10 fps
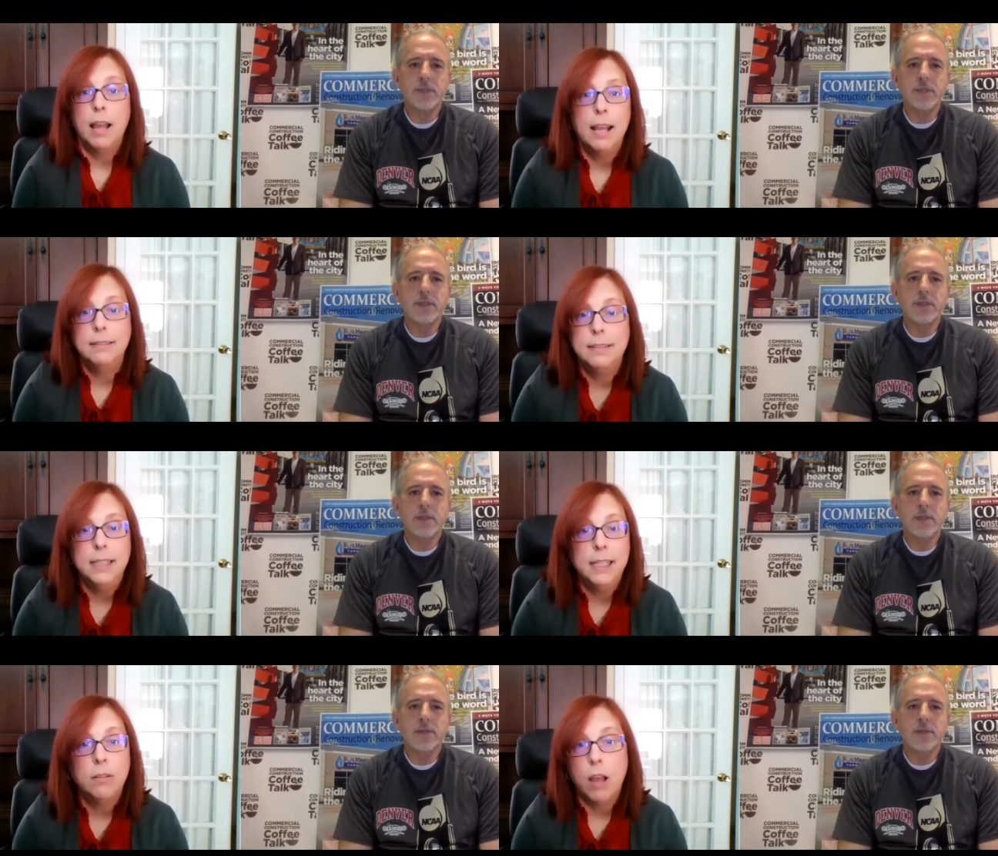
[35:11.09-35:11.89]
Speaker 1: I
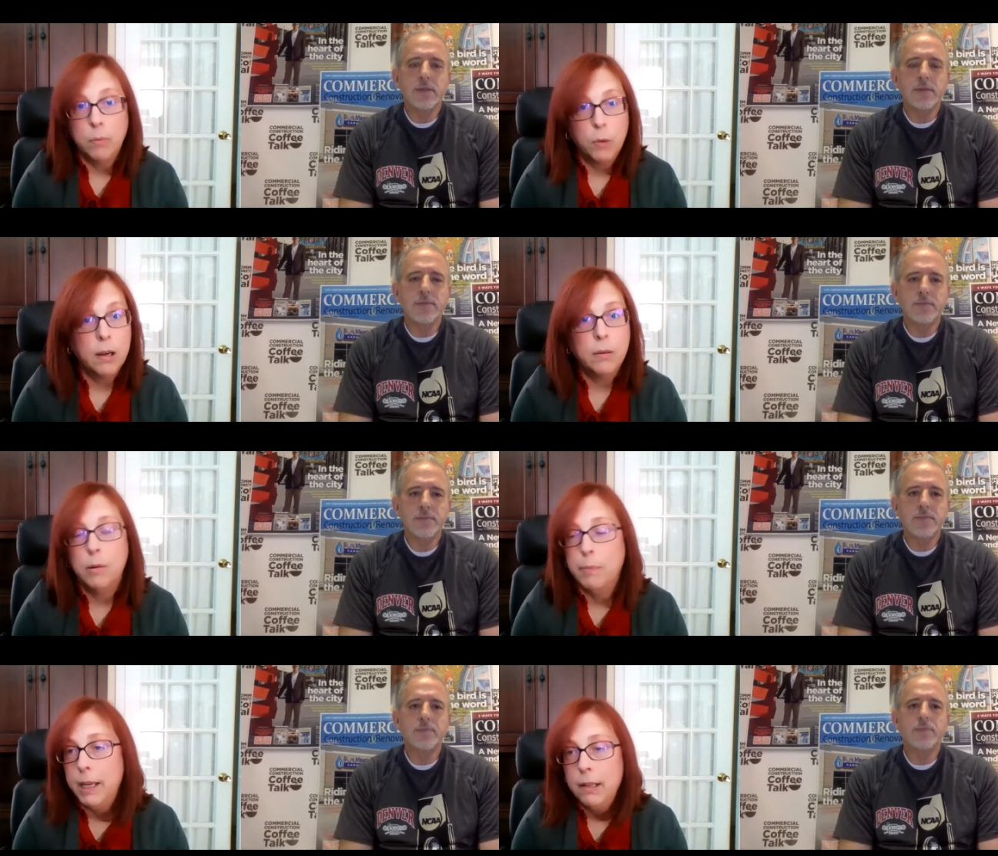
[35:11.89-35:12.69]
see a lot of work.
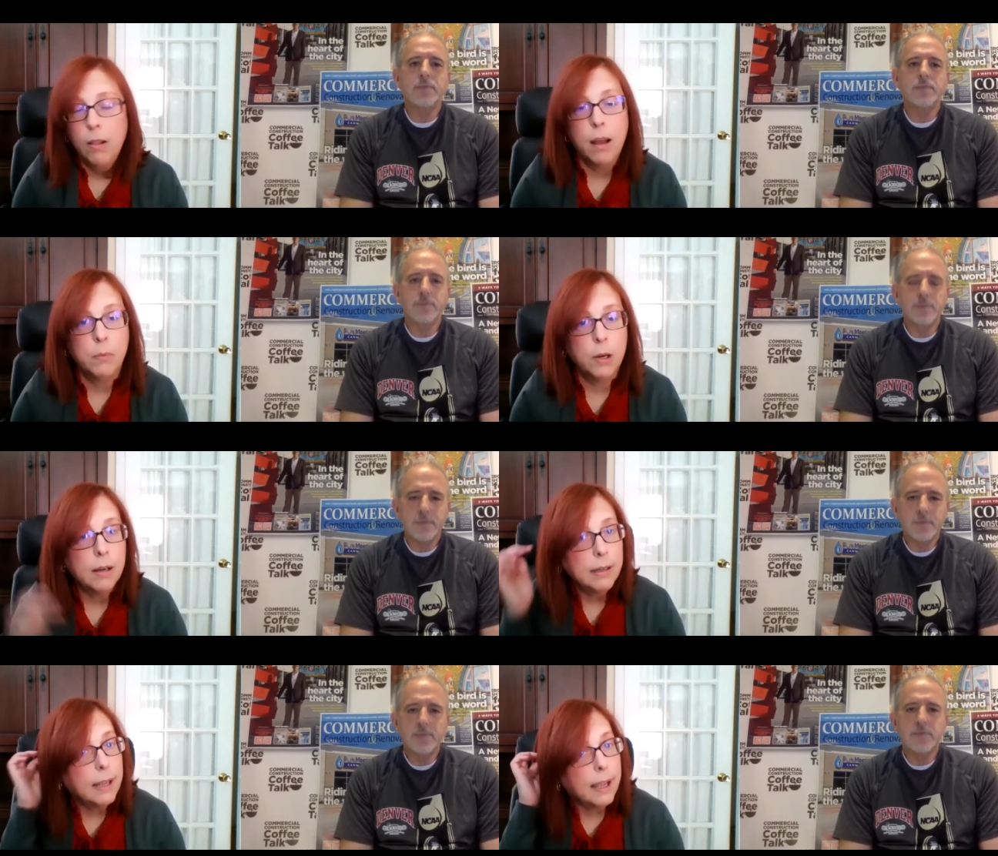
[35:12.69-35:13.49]
We're bidding a lot of
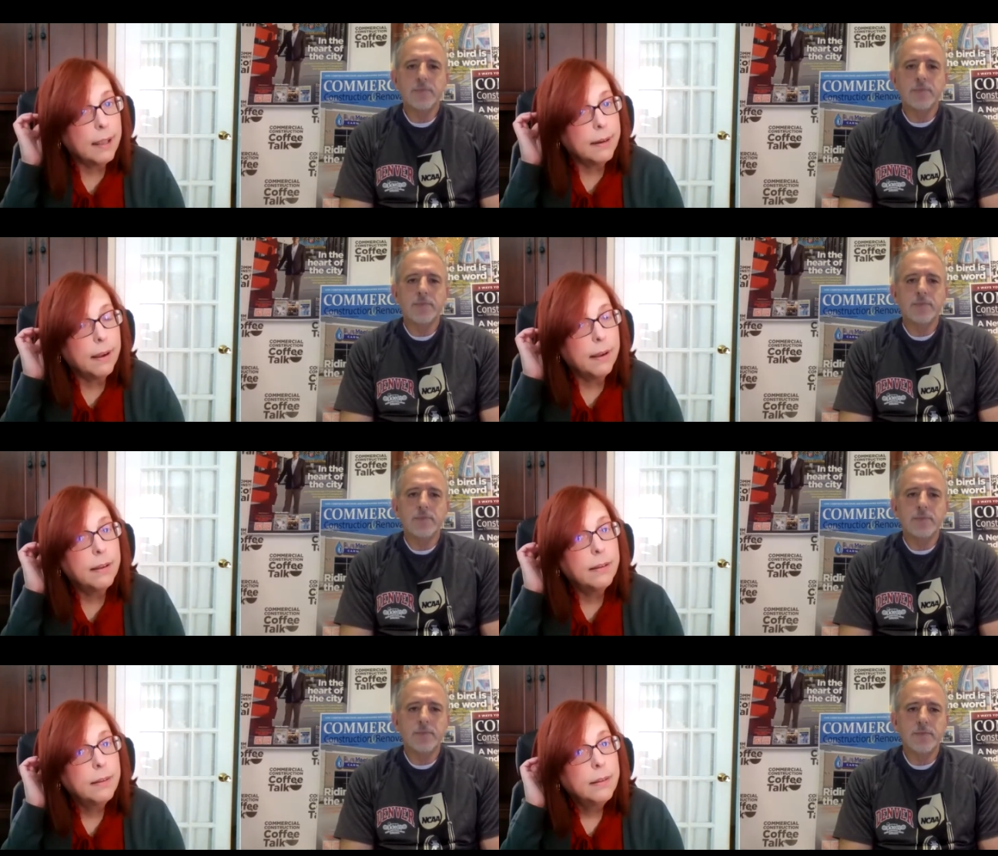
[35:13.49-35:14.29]
work, and uh,
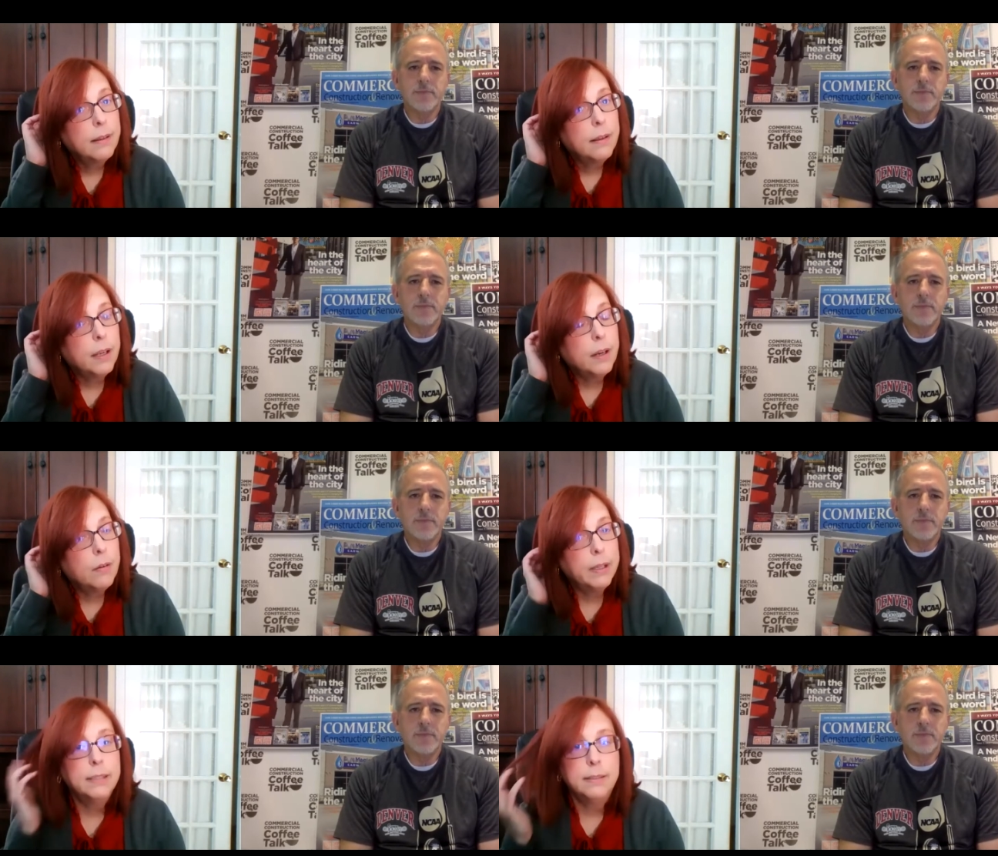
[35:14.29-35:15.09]
you
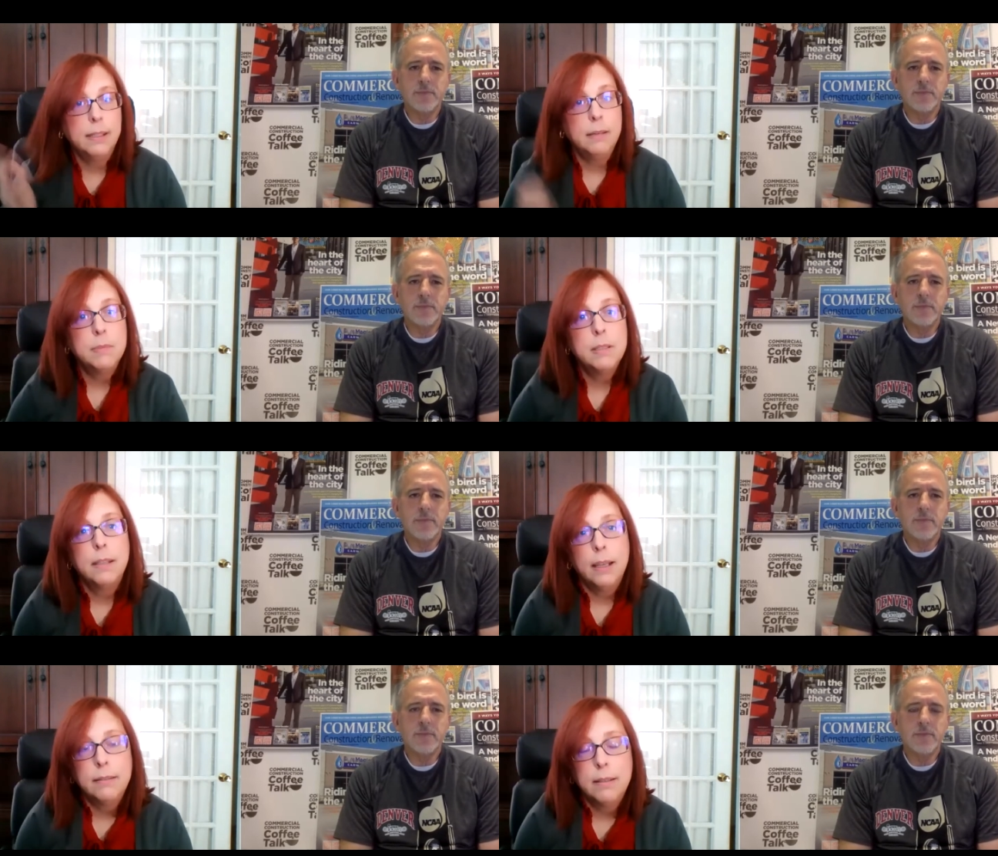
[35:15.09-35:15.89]
know, it seems
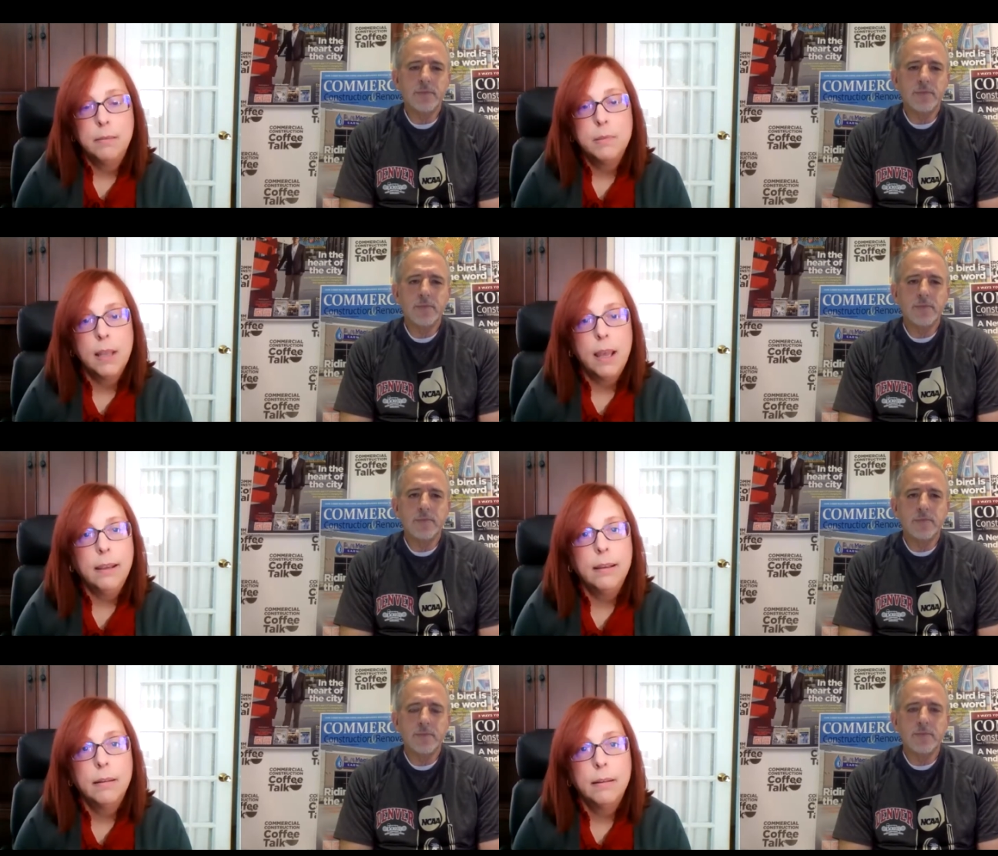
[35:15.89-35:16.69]
it seems
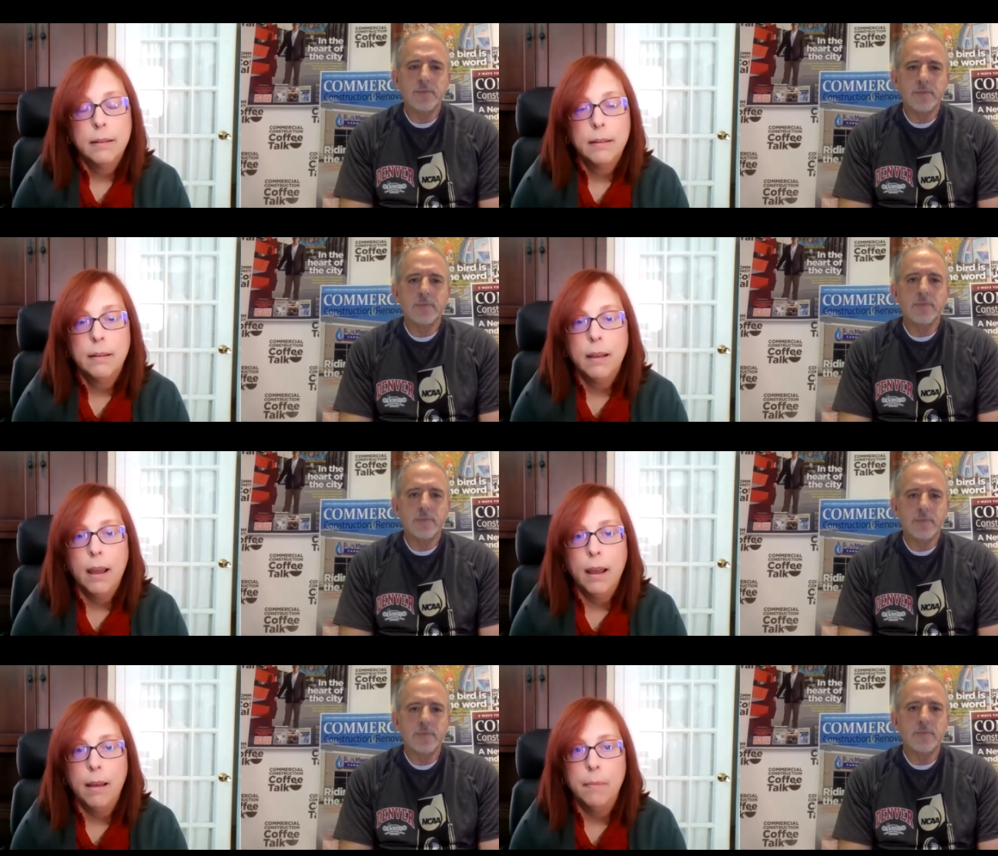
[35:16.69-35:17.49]
like
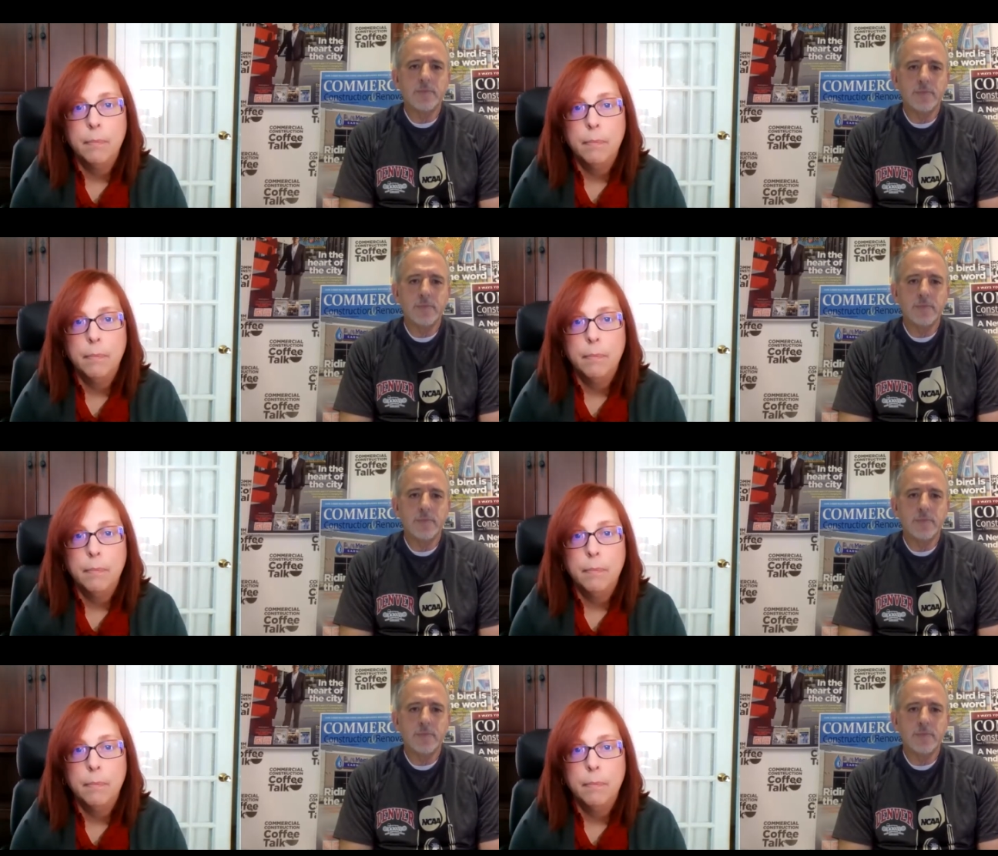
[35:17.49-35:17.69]
uh,